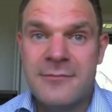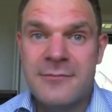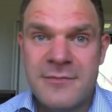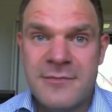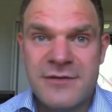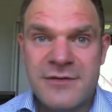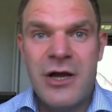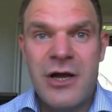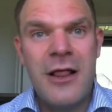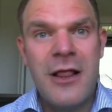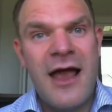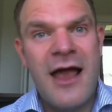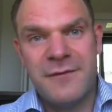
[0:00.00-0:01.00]
So you
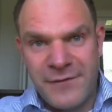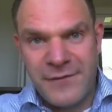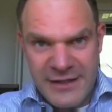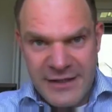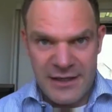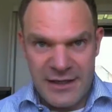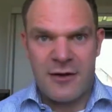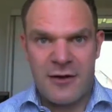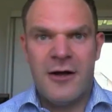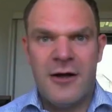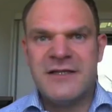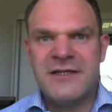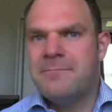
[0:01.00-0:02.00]
only have to fill in the
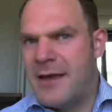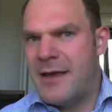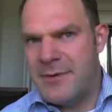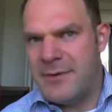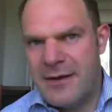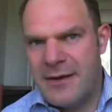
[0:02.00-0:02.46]
content, maybe